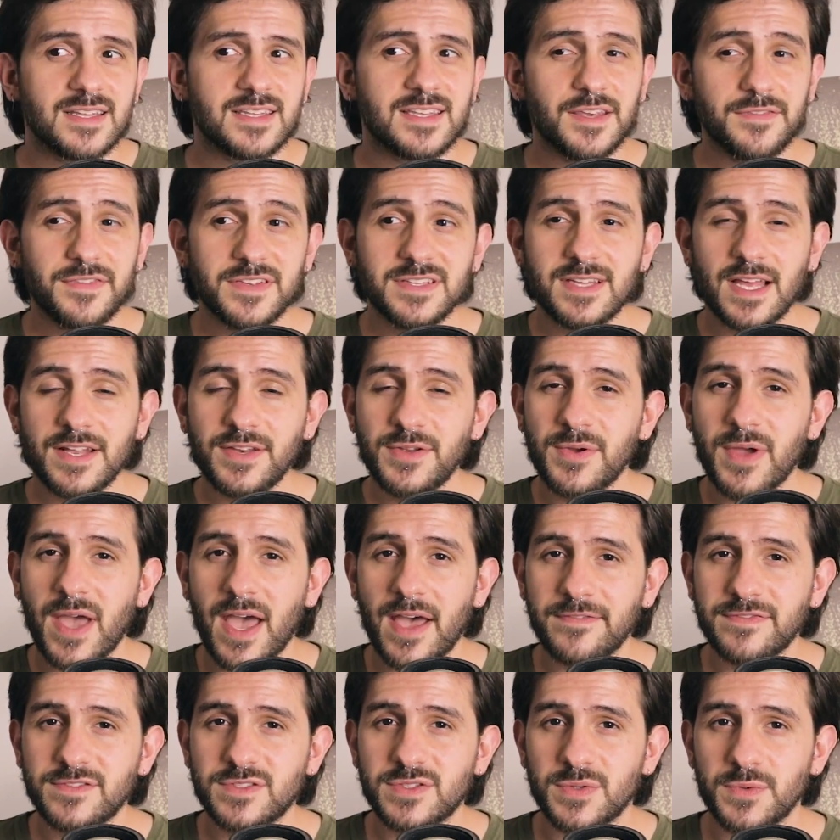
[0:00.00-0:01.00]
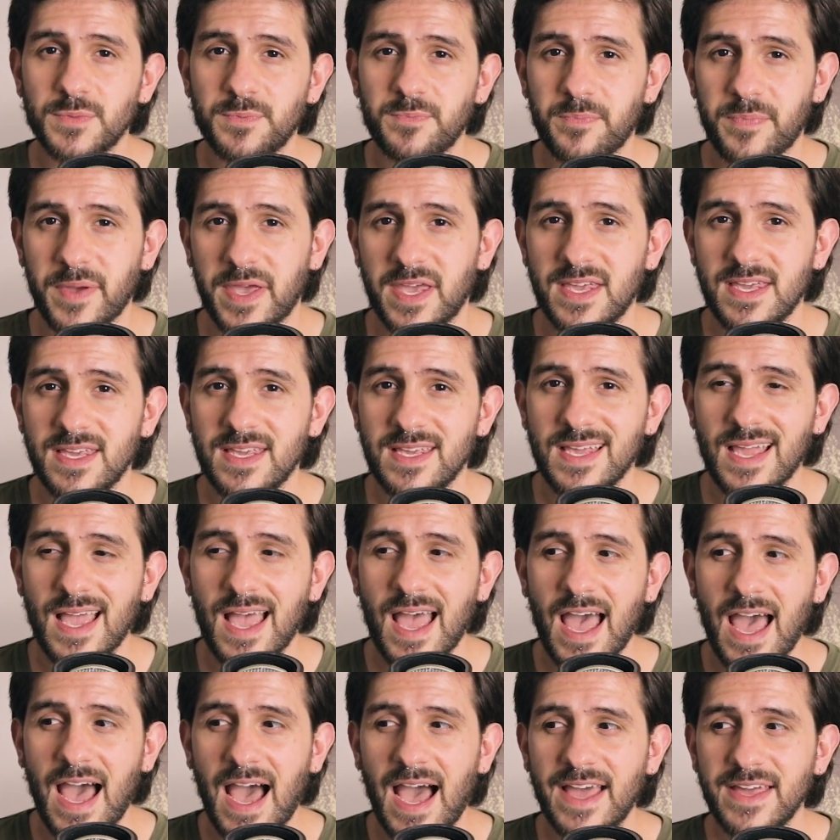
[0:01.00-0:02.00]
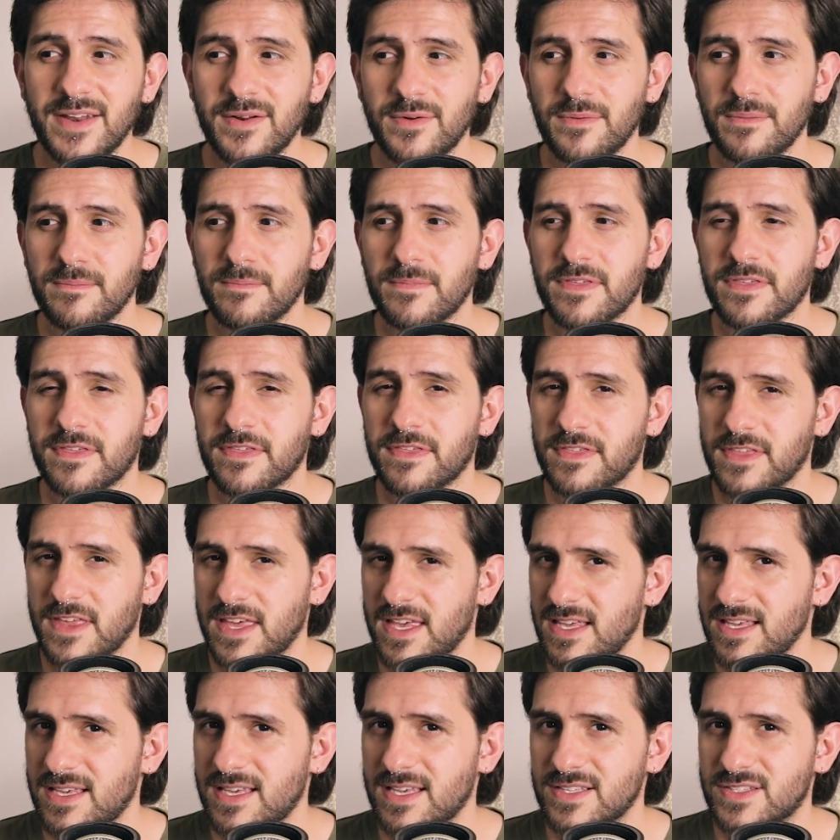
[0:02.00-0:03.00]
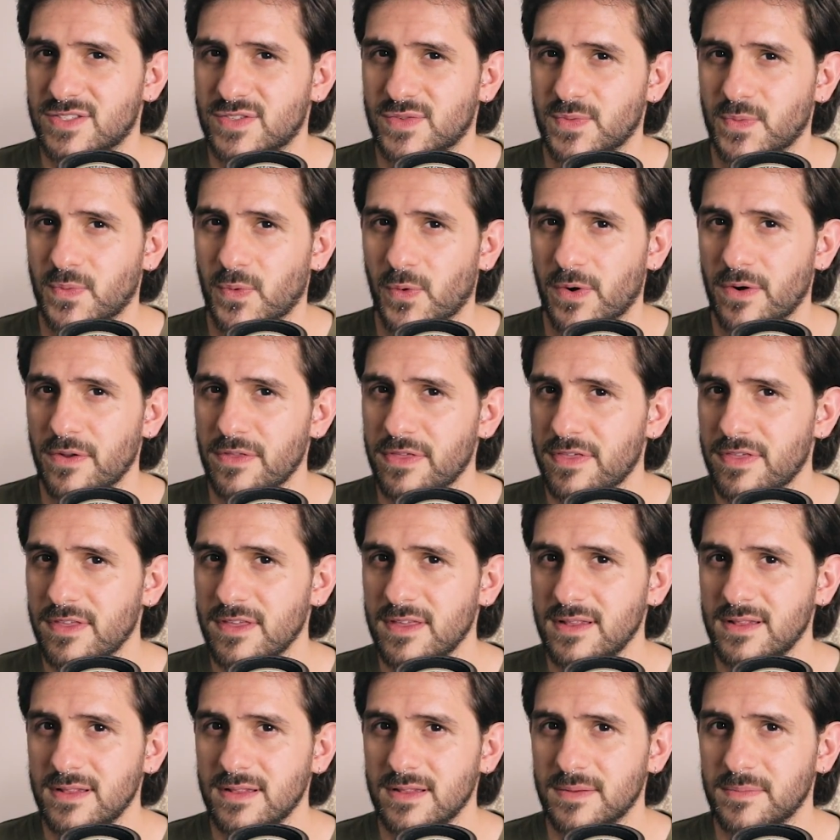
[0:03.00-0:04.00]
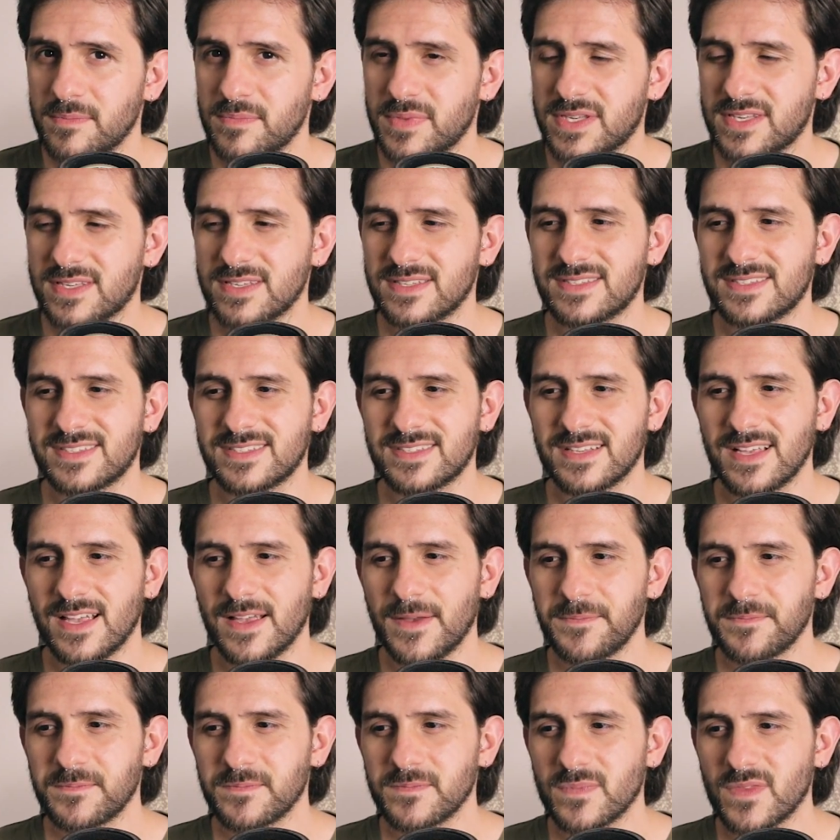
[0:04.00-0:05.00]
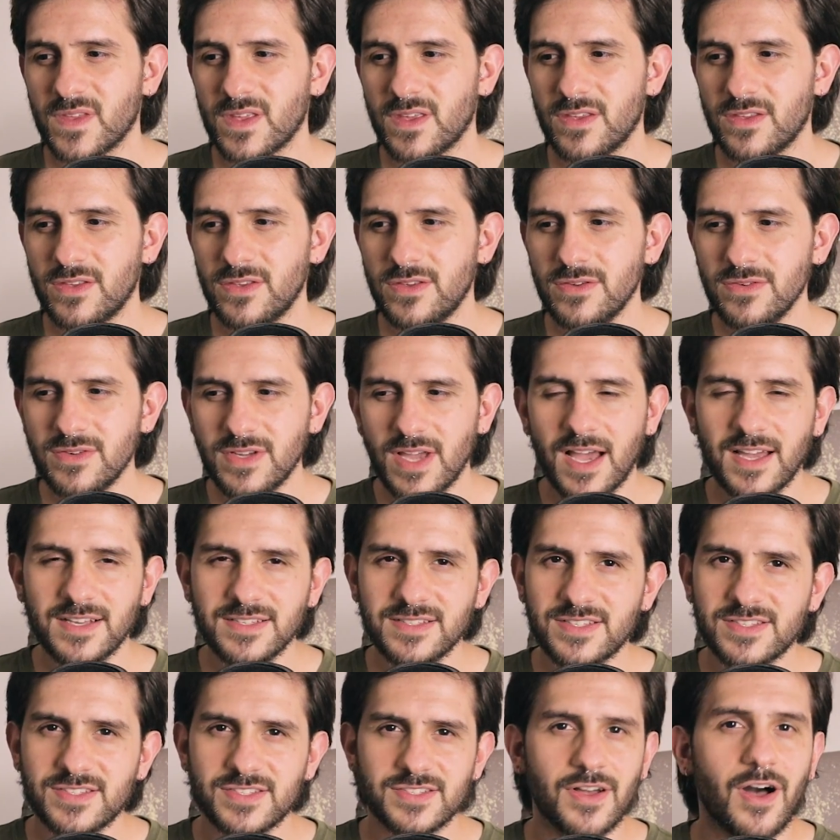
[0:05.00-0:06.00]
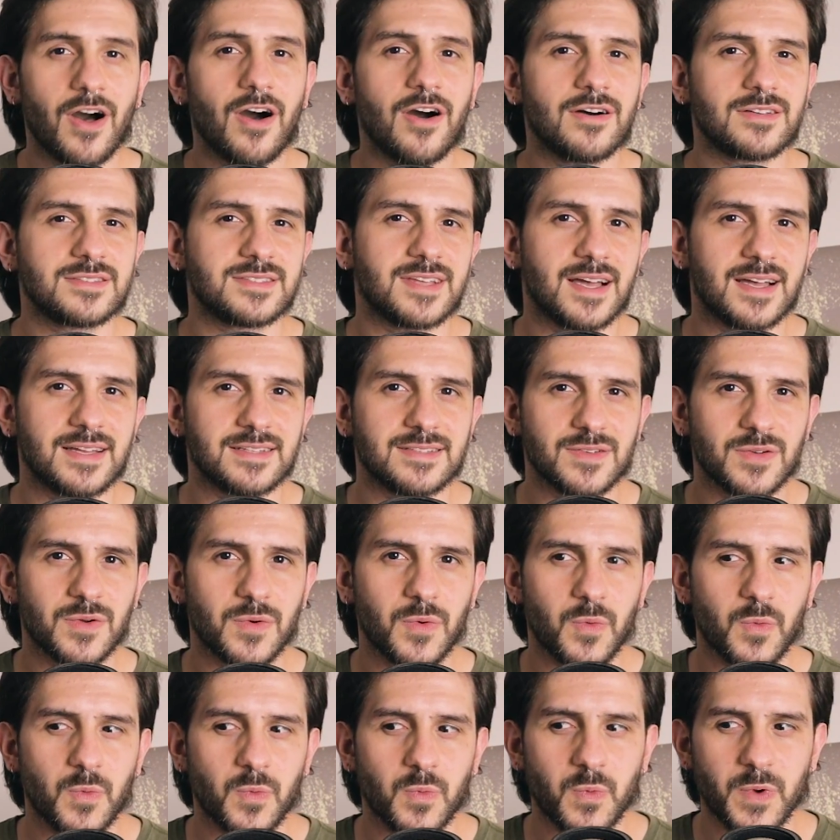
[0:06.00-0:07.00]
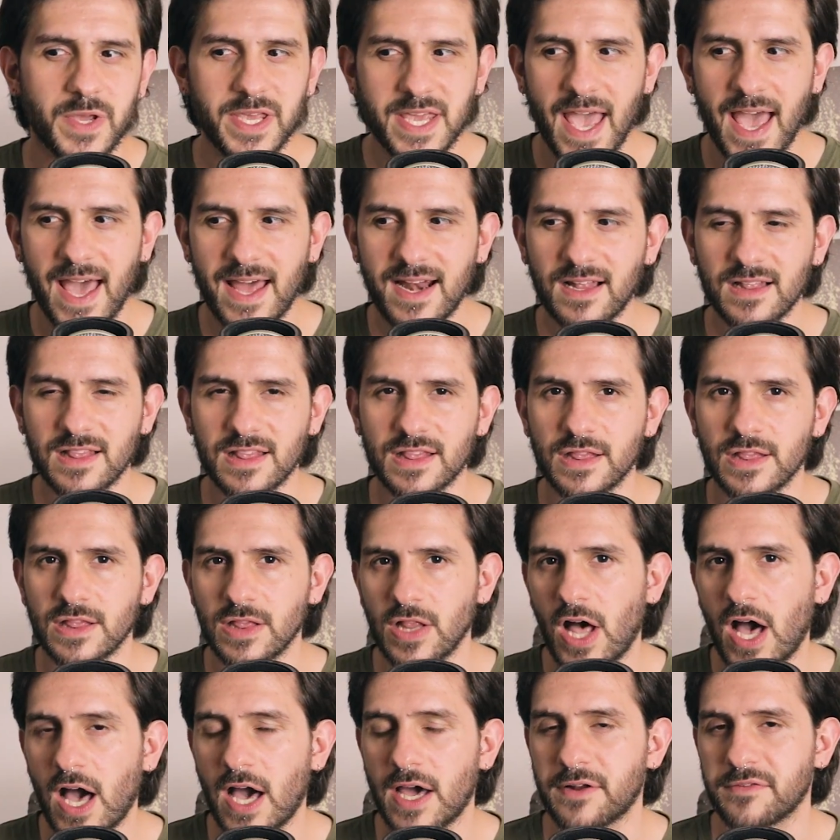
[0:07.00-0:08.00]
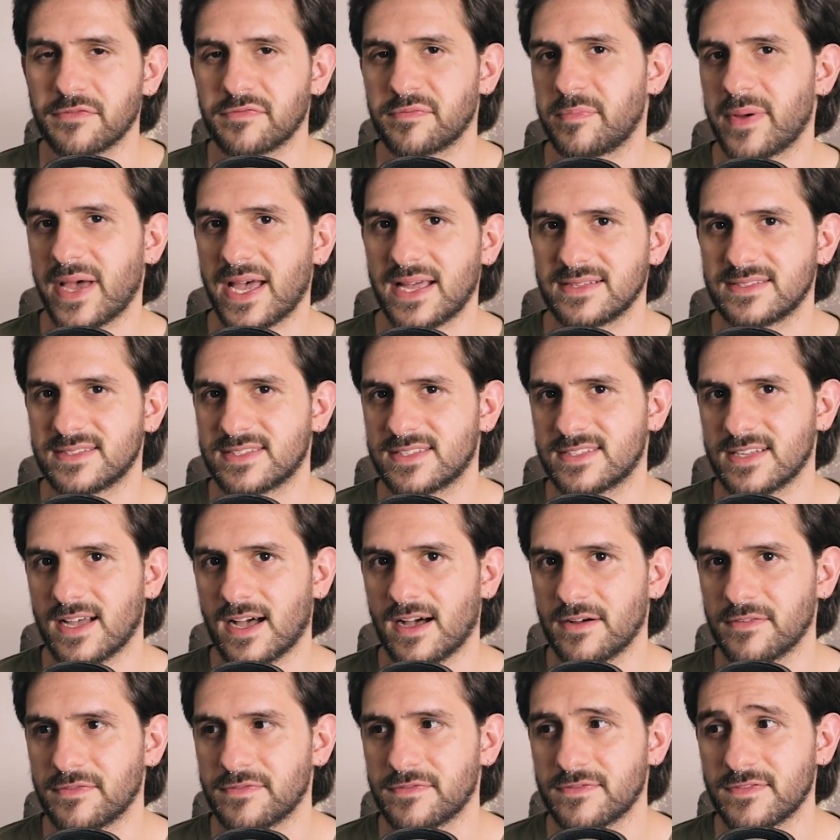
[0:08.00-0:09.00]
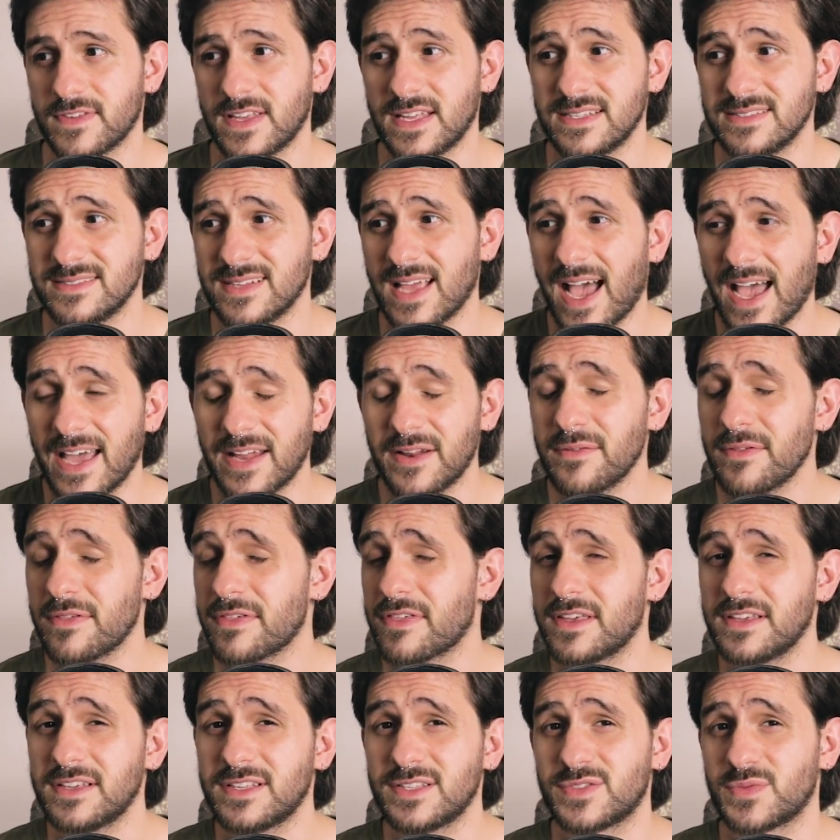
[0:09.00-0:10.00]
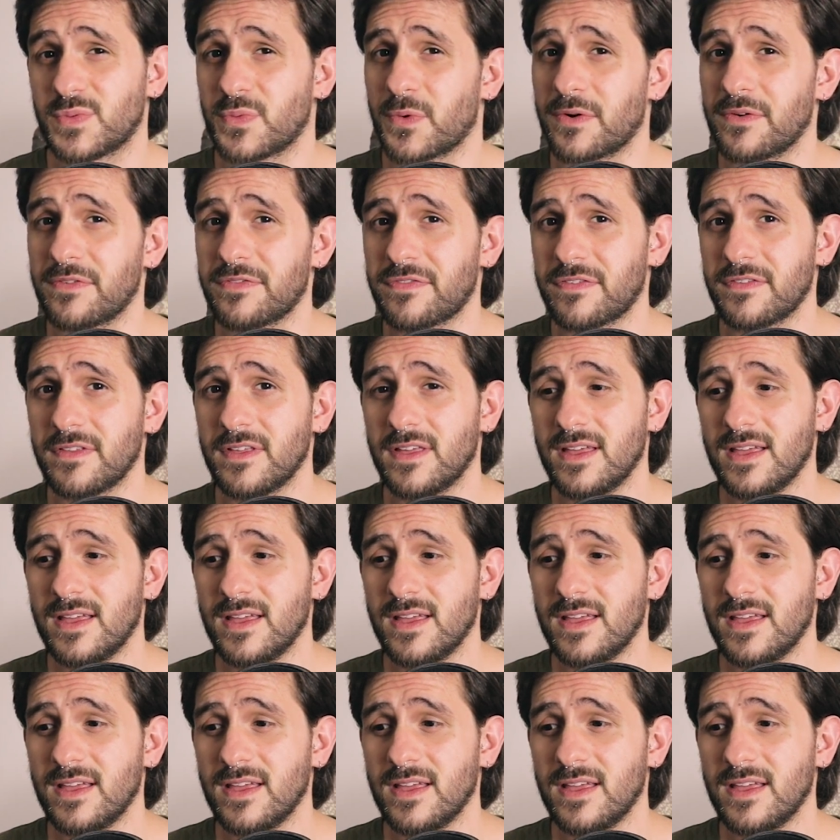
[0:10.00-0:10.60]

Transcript: Given that you have to pay, I don't think it's worth it because you guys saw that we had a lot of bad stuff and I don't think it's worth